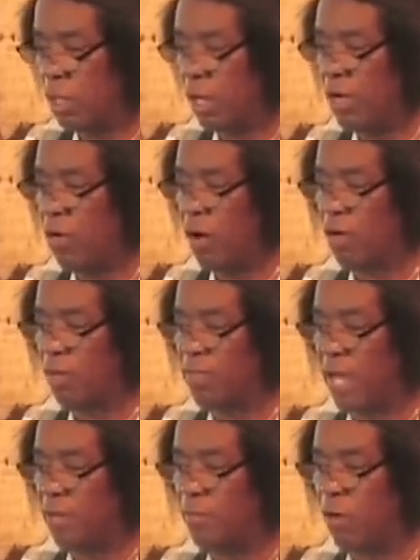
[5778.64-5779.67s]
and all of
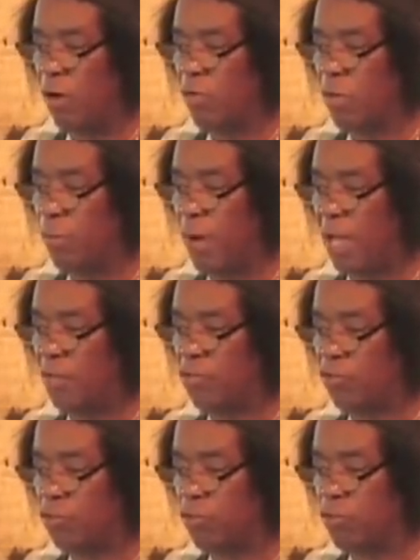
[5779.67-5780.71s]
them, all your
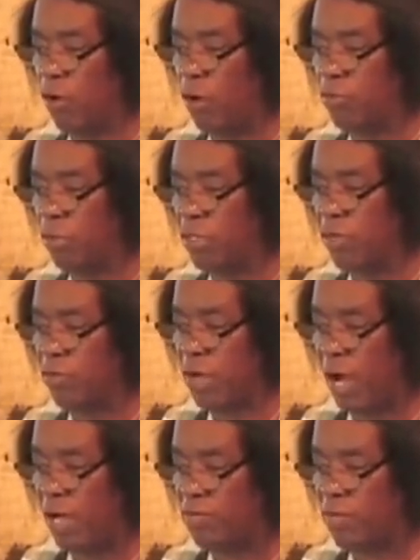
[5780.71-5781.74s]
politicians and all your leader
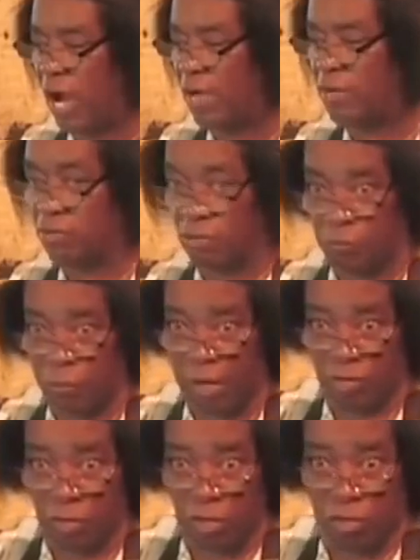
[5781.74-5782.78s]
guys got this
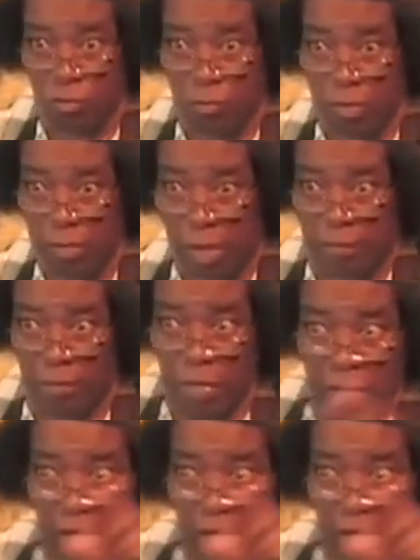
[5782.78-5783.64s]
information because remember,